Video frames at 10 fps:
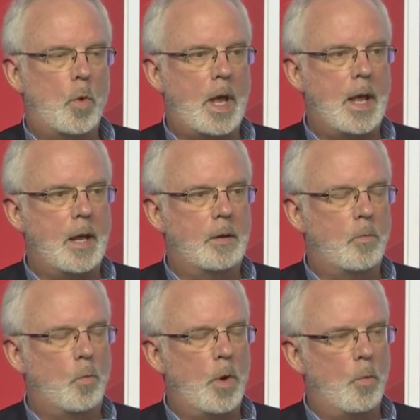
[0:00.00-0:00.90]

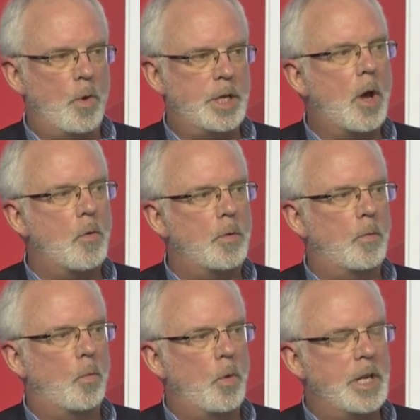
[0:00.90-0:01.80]
and
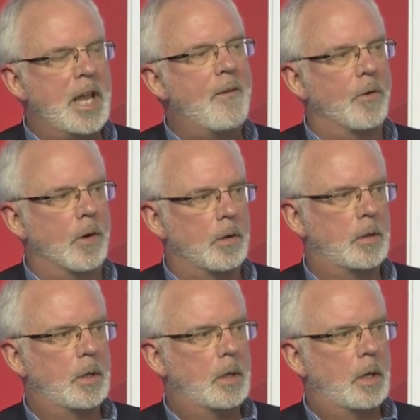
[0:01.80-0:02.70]
we never
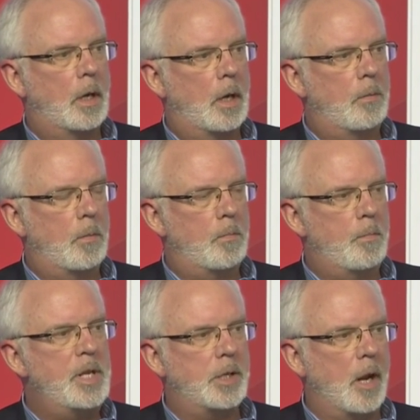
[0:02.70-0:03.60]

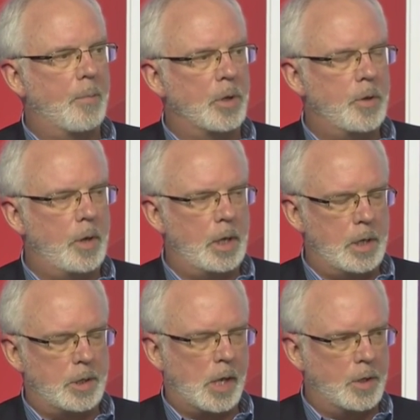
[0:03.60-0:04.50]
miss an opportunity to
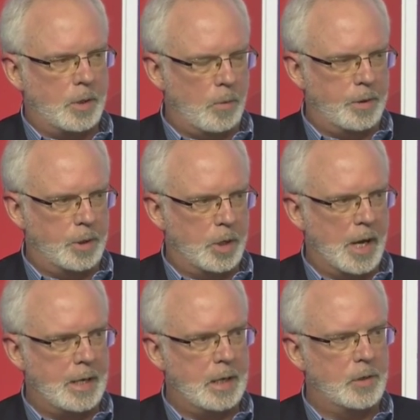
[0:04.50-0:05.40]
discuss it with the
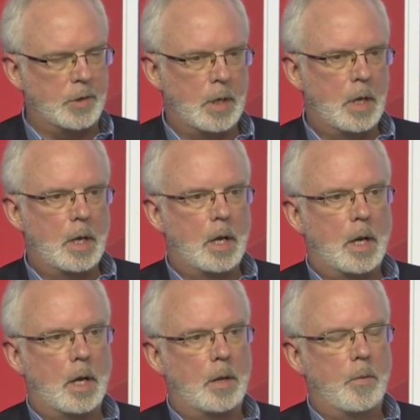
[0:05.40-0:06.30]
Chinese.
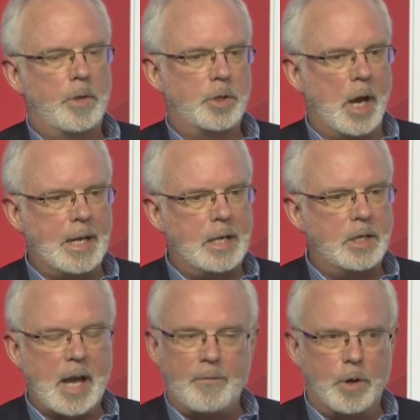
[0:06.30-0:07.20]
The
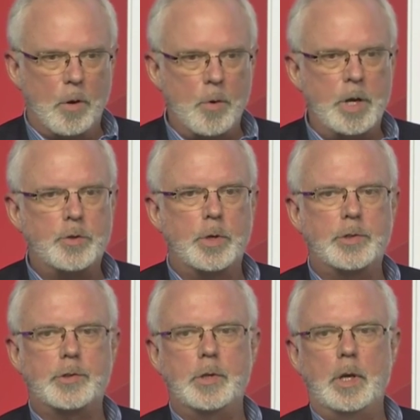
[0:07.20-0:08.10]
Chinese have their own
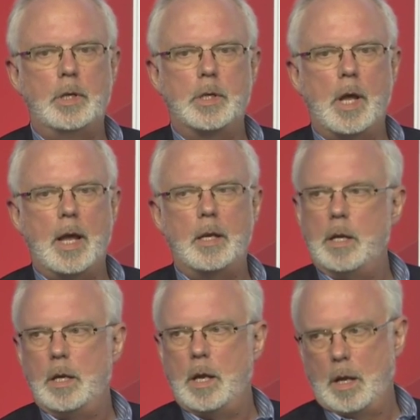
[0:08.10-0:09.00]
interests
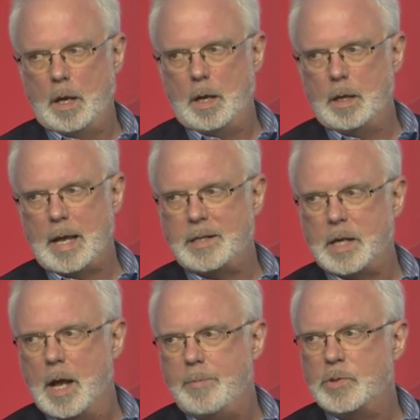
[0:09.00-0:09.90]
at
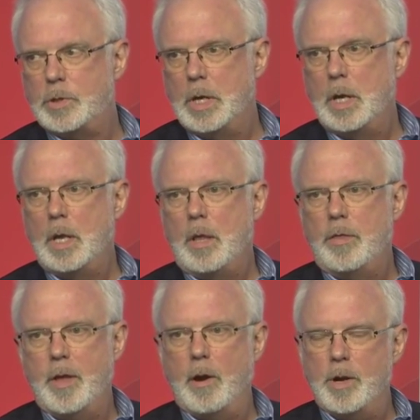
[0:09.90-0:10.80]
times.
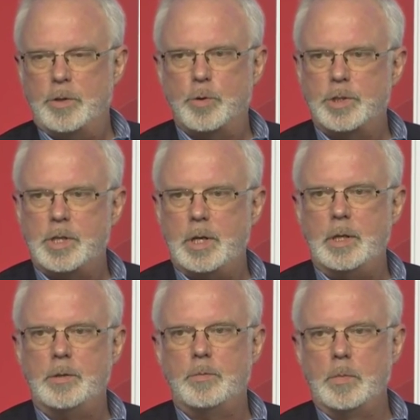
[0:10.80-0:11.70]
They're
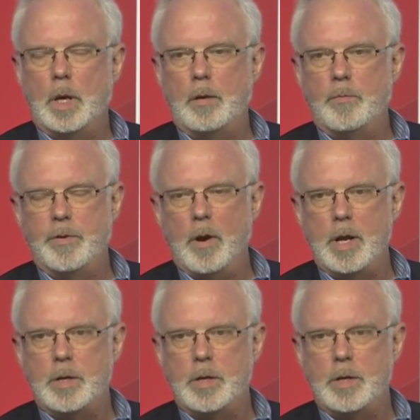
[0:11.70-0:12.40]
very